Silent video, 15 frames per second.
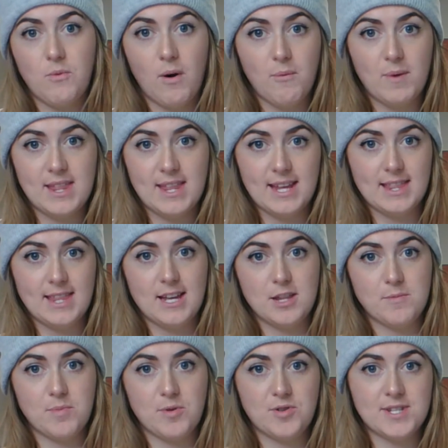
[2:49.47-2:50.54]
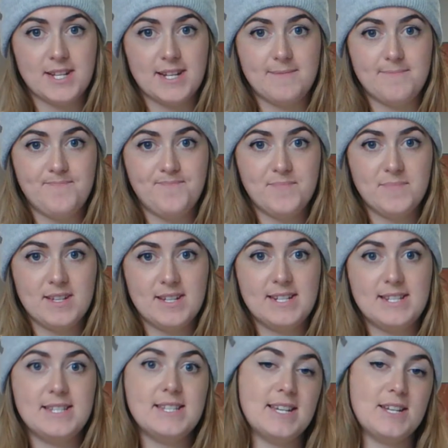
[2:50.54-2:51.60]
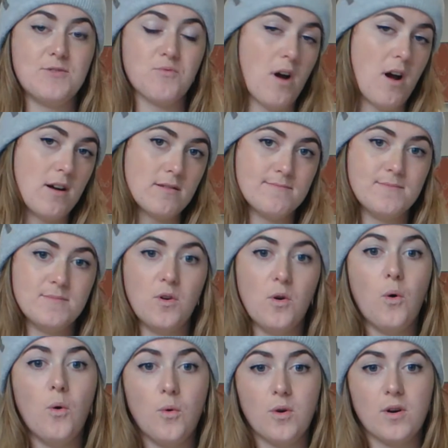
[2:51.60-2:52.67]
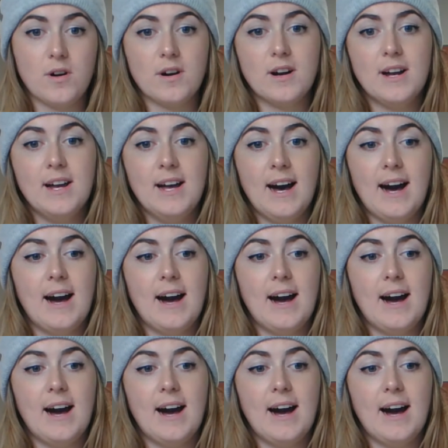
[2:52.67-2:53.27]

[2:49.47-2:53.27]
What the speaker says: what we think the other person did wrong, or